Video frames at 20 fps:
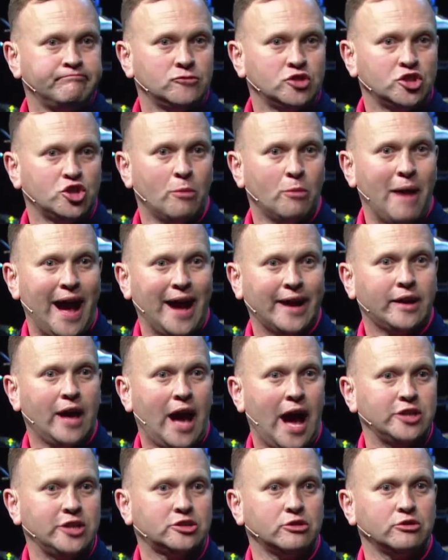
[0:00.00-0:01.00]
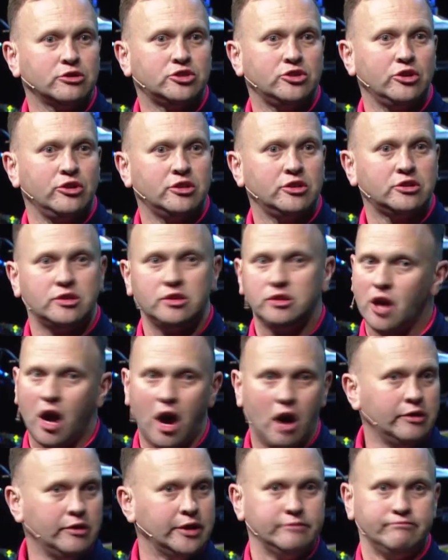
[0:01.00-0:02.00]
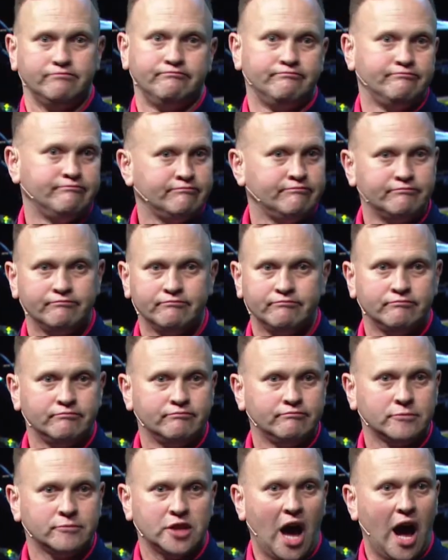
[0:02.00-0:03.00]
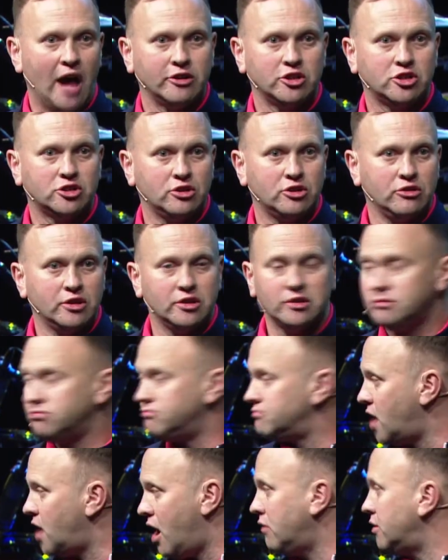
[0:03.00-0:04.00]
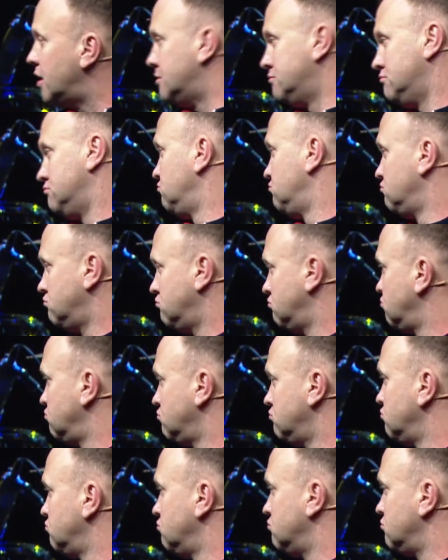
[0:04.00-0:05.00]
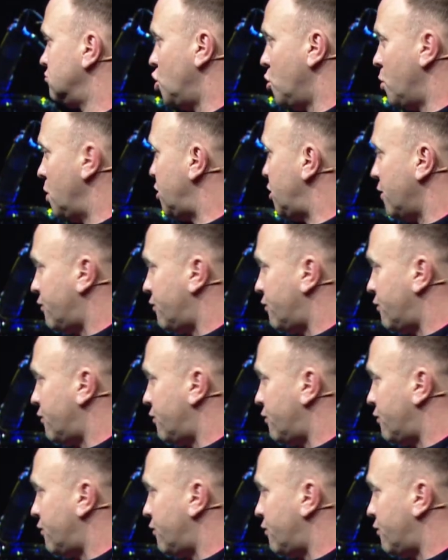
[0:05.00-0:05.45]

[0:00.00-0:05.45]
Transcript: Go back, high school students, you own it. College students, own it. You're with your